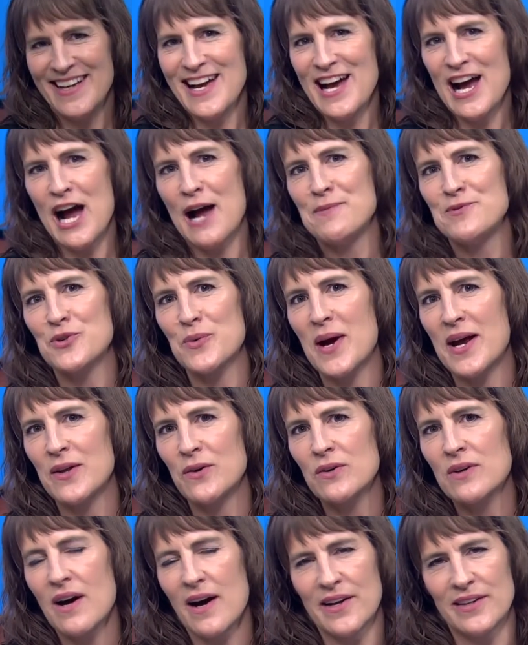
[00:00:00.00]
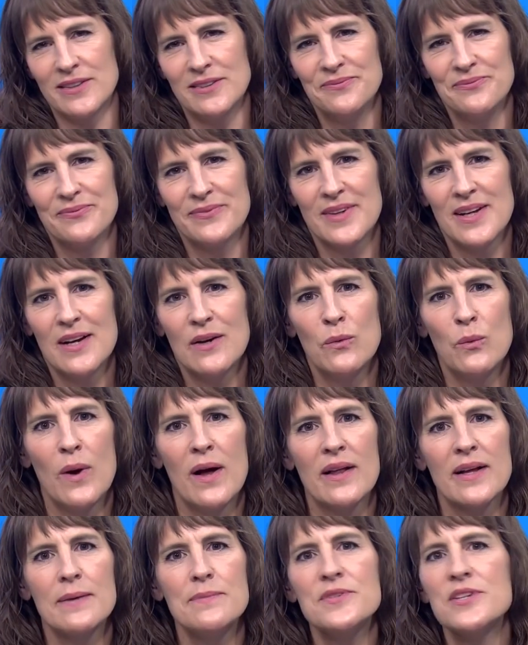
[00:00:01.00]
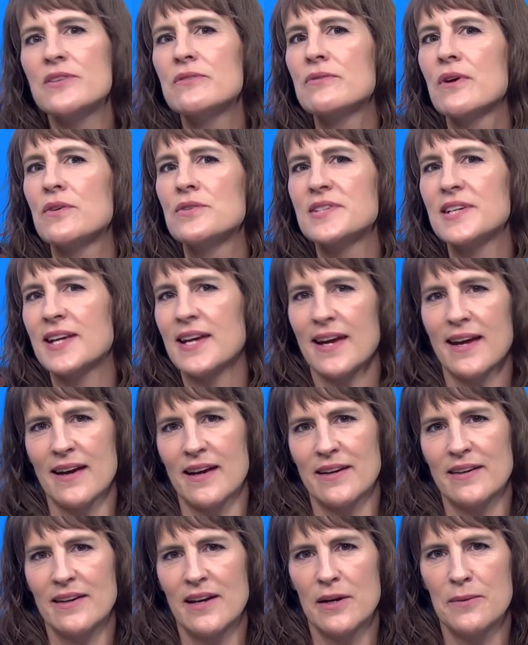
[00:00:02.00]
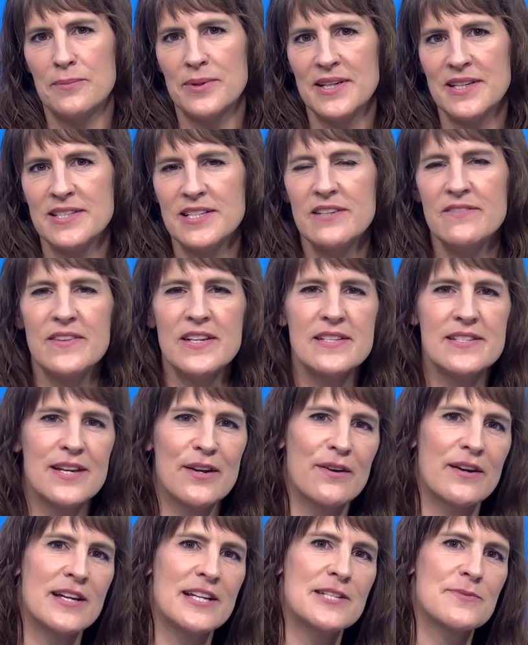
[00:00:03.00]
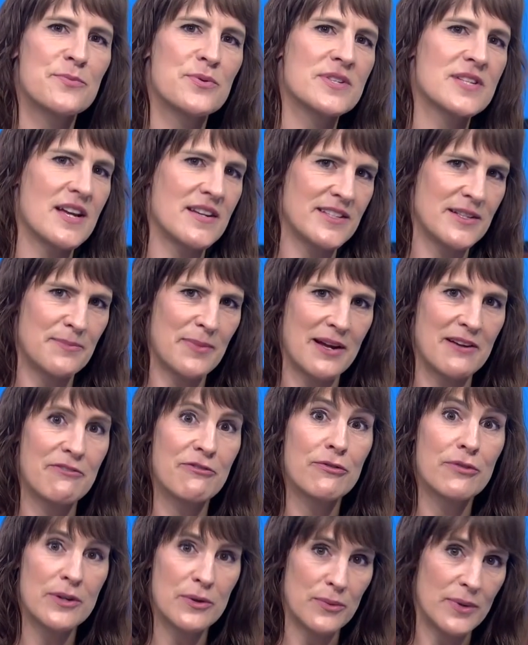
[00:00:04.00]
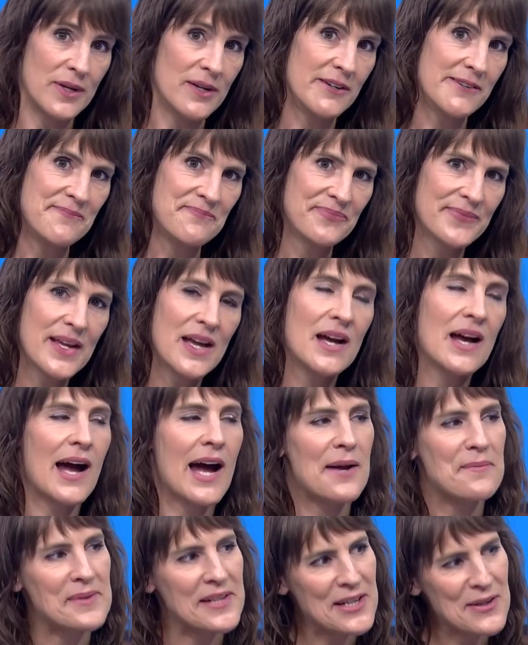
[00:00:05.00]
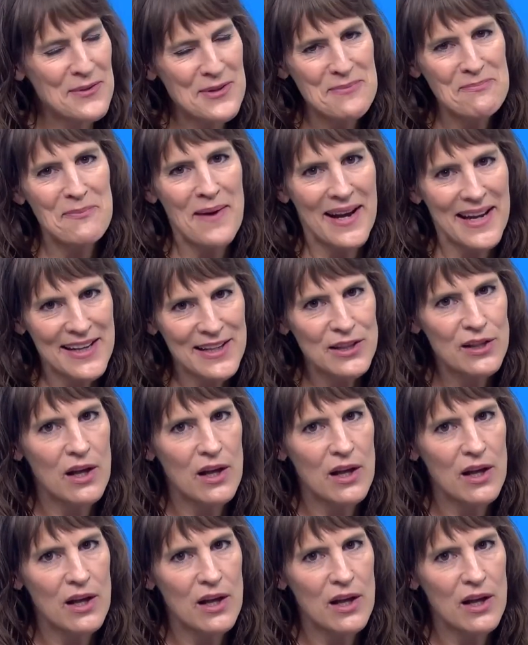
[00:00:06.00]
I'm Joanna O'Connell. Welcome to The Road to Cannes, a Beat TV series presented by Freewheel. I'm here with Mike